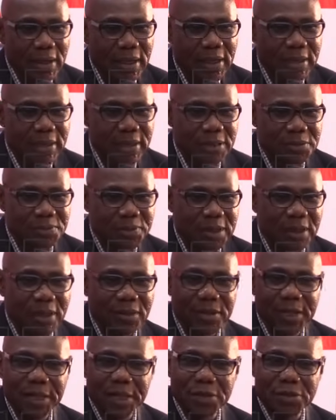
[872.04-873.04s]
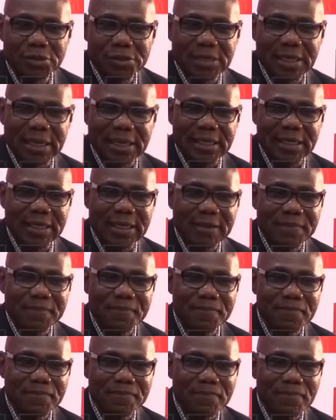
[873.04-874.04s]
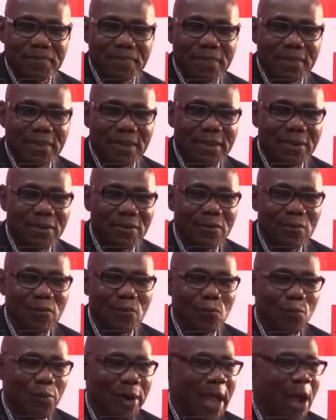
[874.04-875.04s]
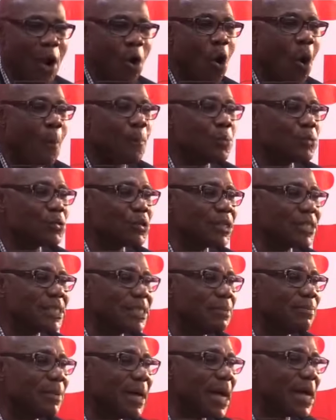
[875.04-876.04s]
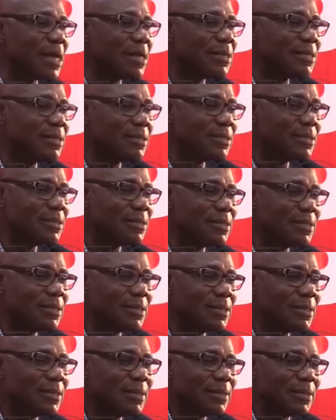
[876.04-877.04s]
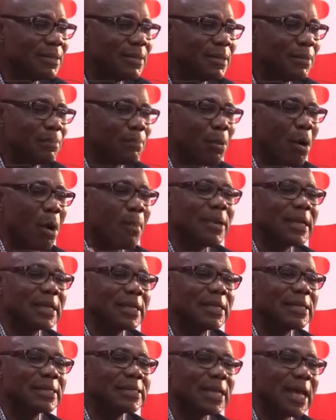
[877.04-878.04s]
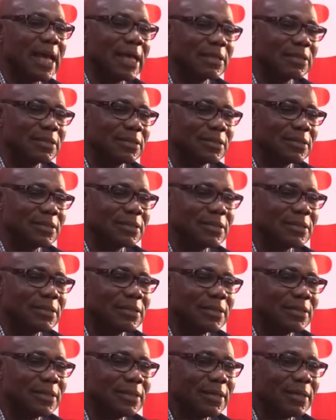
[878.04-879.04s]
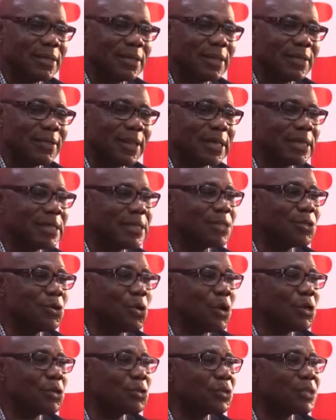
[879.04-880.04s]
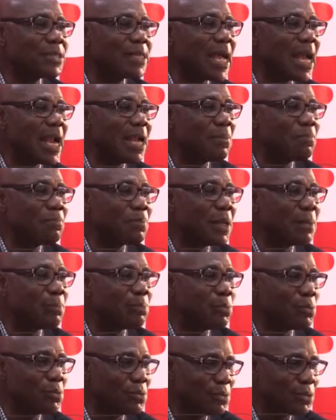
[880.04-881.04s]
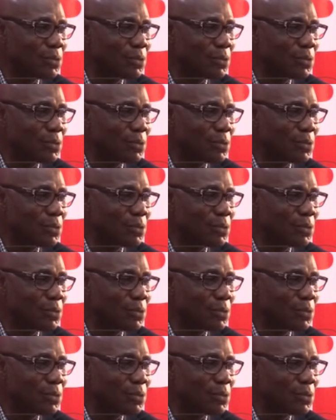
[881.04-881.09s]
It's been on the news lately where Hope Uzodimma publicly said that he's going to tell people